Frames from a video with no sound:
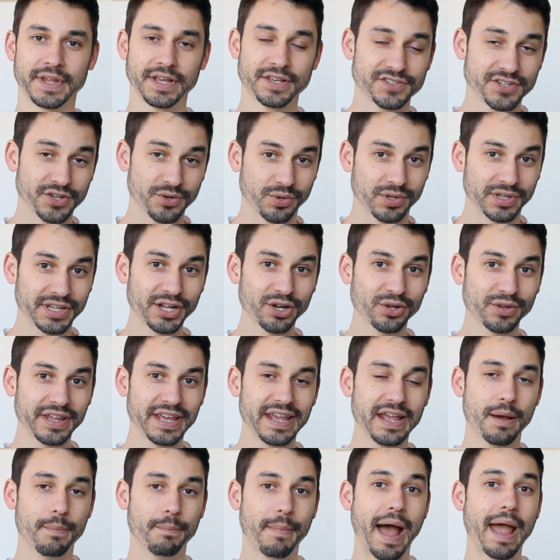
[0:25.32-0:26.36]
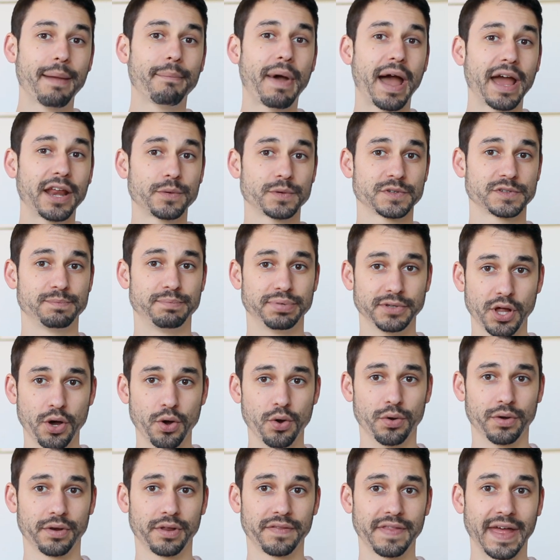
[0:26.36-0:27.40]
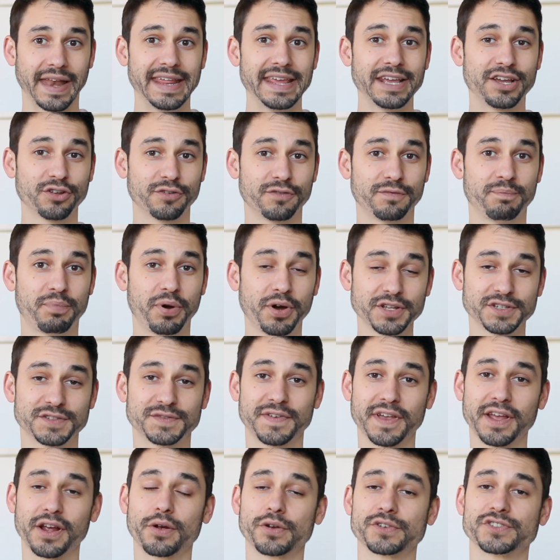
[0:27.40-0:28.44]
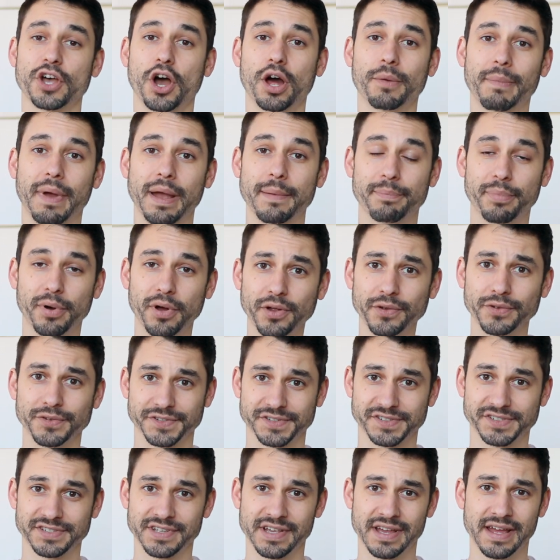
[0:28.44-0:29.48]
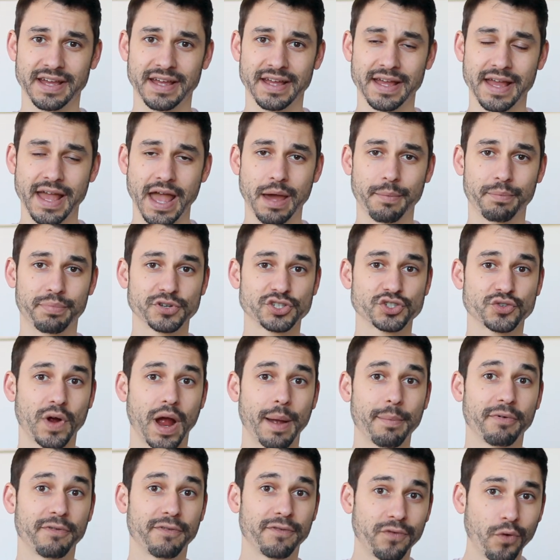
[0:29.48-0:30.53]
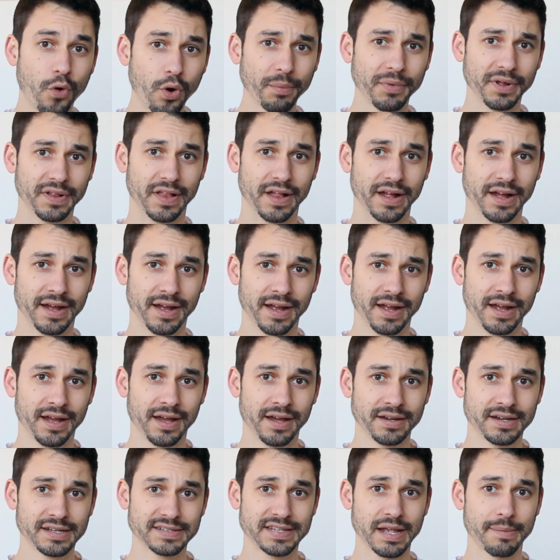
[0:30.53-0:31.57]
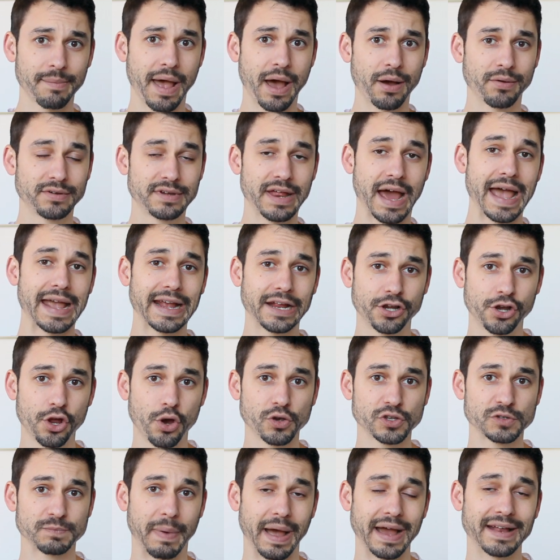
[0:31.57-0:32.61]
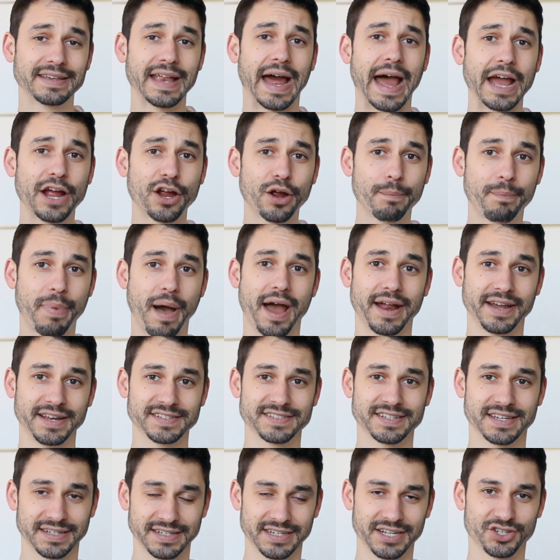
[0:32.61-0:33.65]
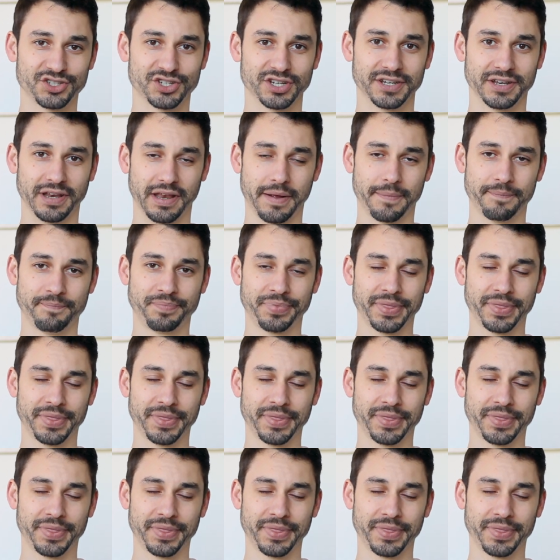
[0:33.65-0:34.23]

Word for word: So clearly, my mind was blown that he could put his fingers on my pulse and prescribe a formula to somehow diagnose my entire body's condition.